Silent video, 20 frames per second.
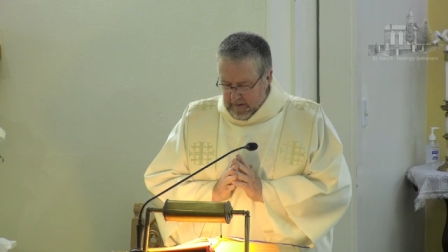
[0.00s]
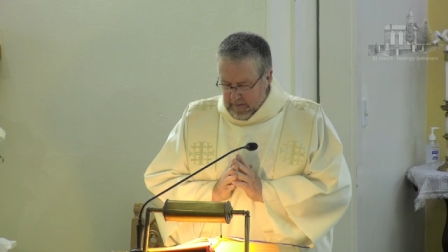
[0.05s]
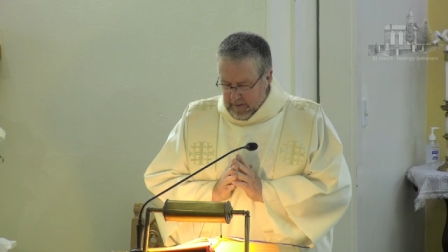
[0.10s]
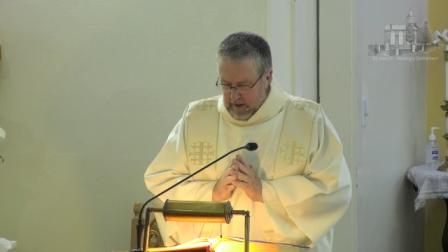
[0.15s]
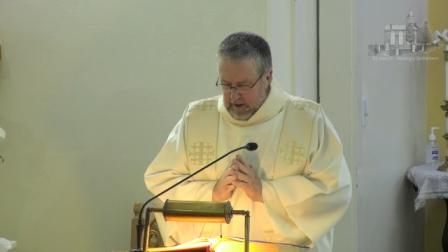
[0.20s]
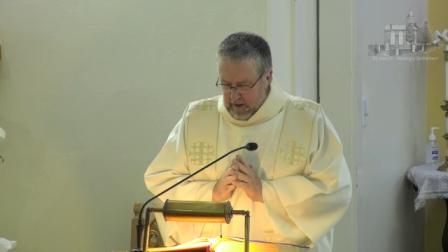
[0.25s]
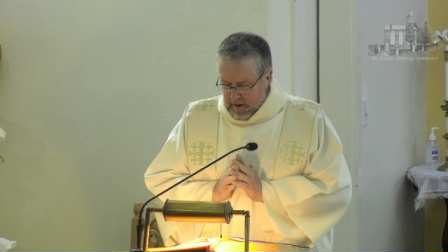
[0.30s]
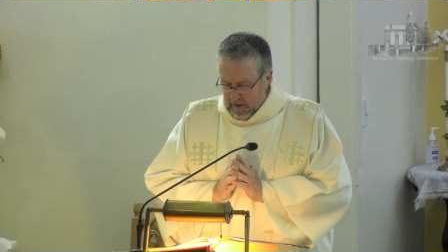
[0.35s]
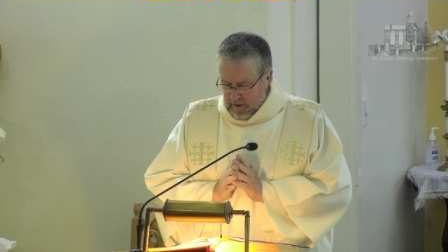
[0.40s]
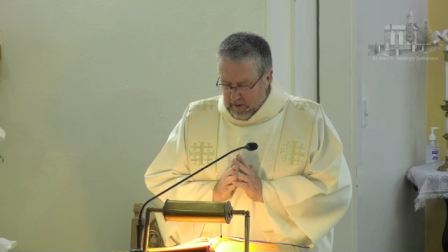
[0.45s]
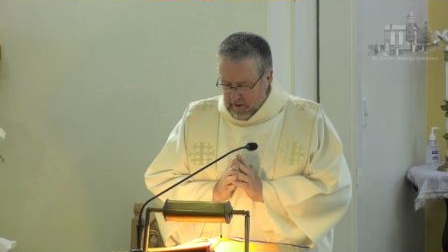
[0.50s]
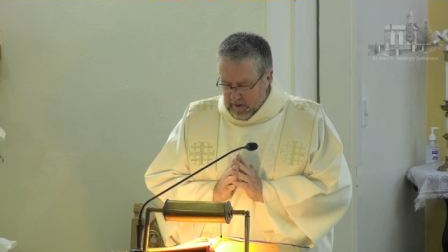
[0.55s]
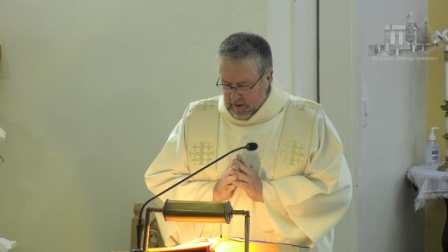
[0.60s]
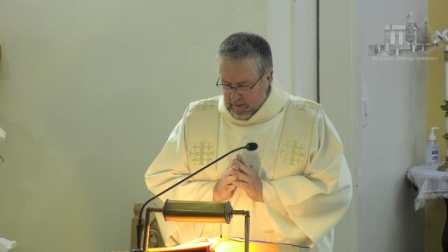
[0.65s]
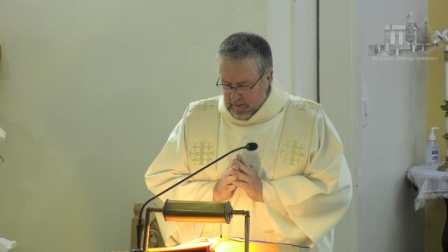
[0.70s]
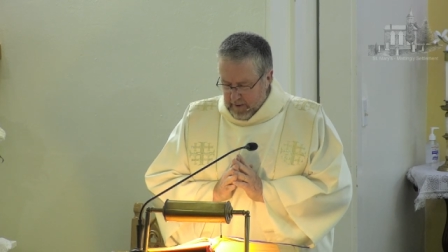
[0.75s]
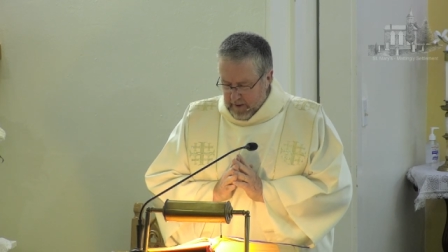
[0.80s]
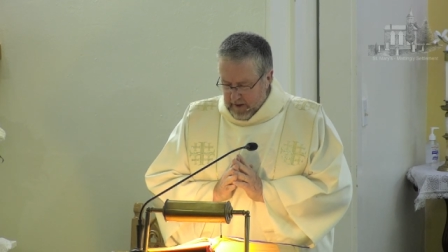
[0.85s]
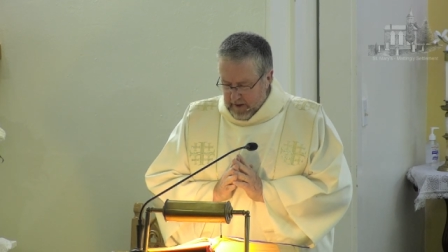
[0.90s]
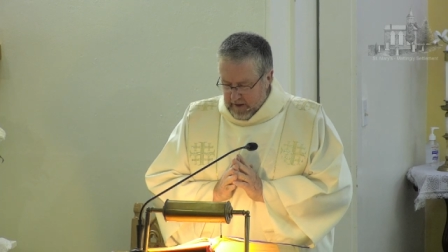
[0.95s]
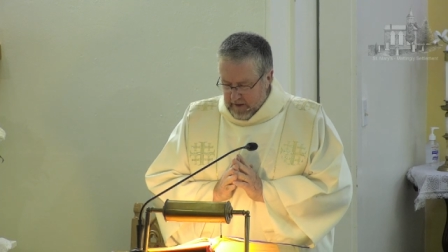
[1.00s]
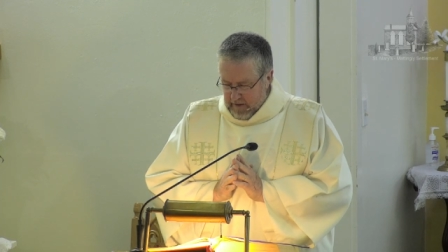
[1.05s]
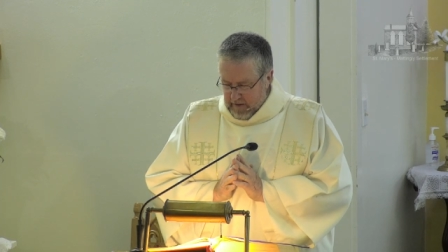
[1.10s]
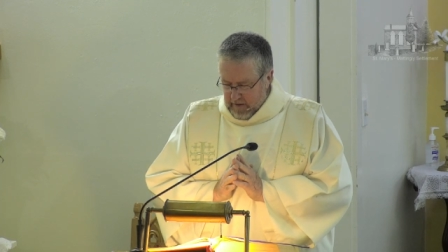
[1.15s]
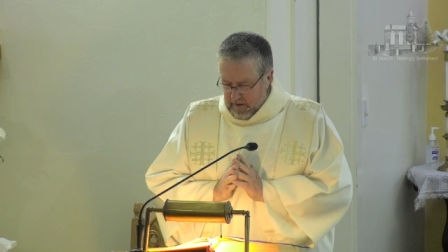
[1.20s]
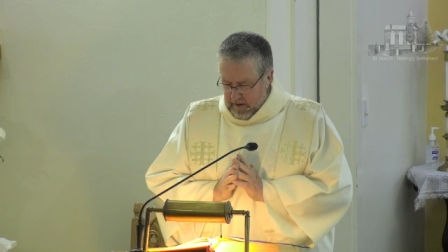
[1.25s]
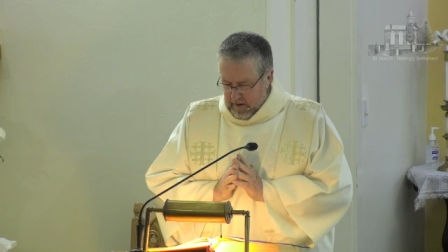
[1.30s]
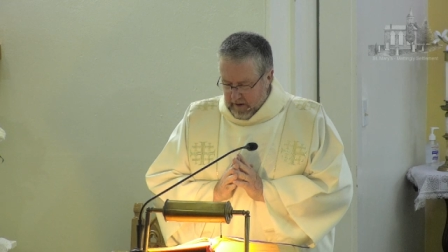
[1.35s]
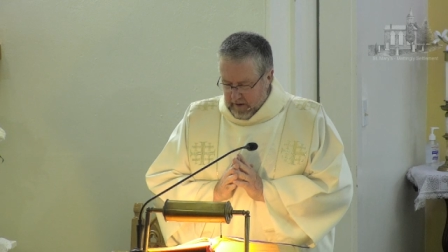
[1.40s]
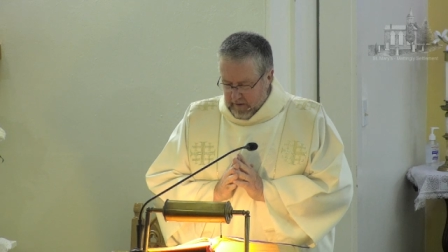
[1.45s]
Take my yoke
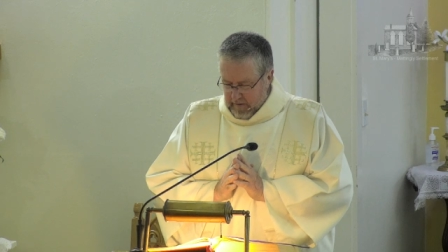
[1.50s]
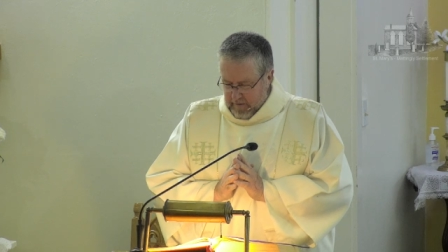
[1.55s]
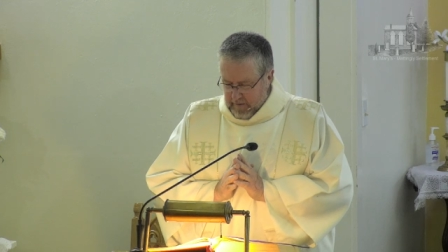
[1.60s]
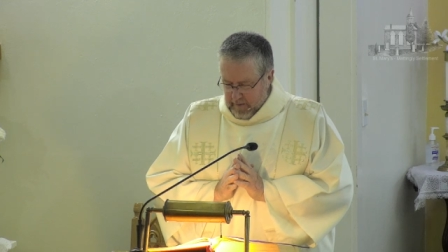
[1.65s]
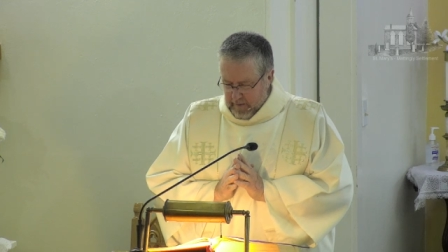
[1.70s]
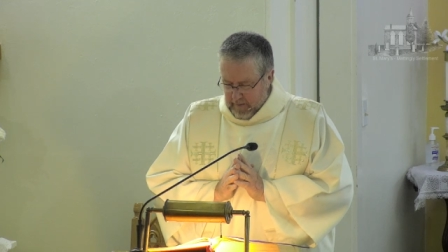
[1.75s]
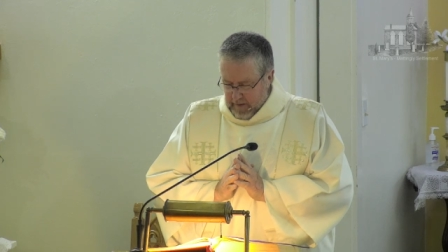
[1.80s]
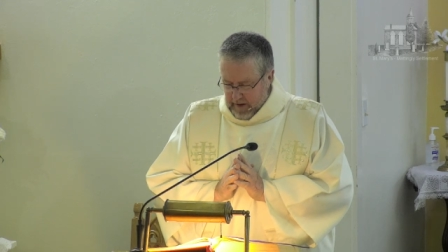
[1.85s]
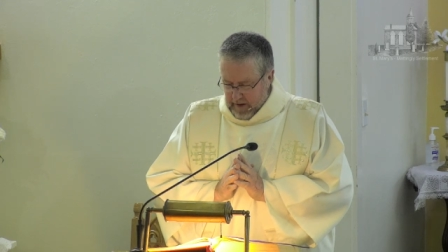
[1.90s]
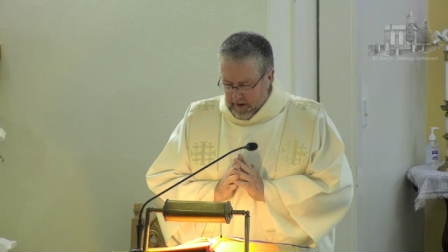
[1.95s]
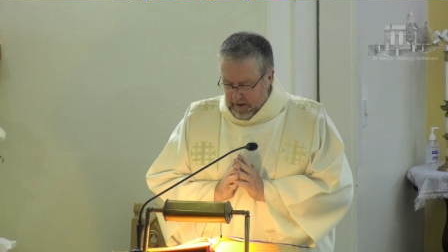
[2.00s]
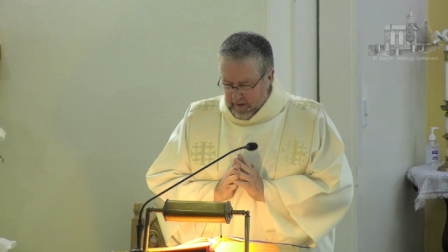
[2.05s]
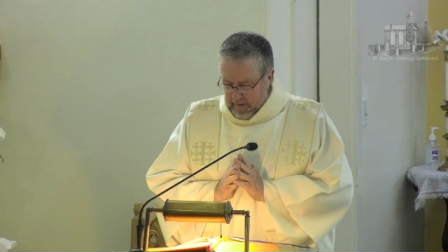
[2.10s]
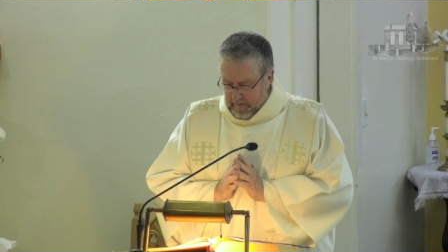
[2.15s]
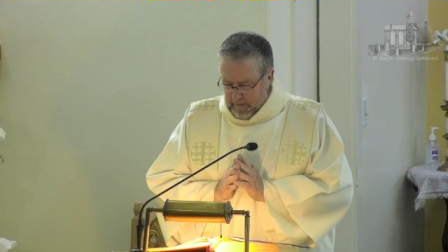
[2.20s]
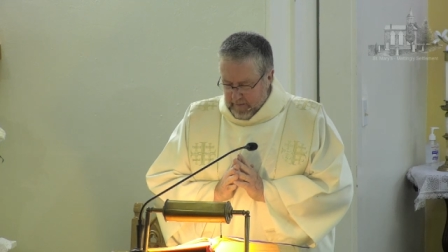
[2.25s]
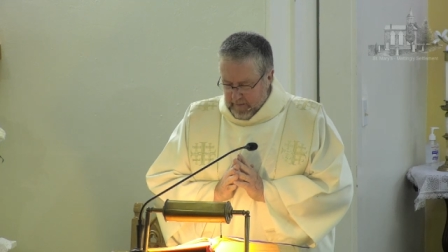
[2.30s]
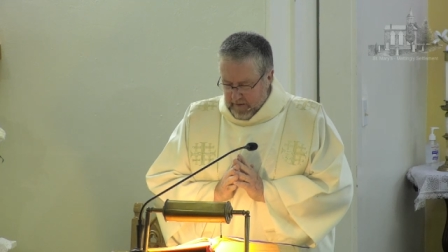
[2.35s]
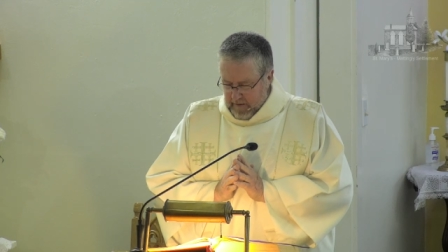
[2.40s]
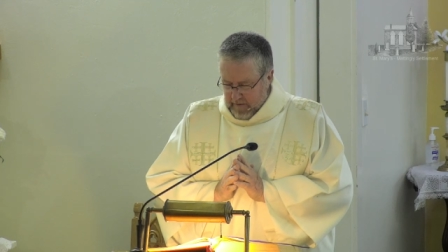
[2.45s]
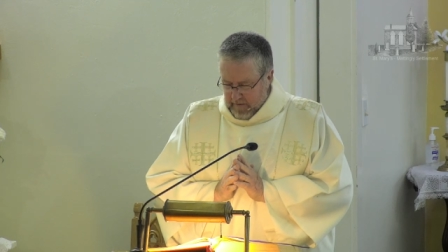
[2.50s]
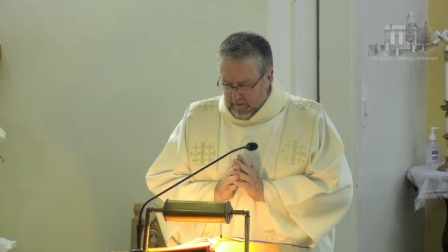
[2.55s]
upon you and learn from me,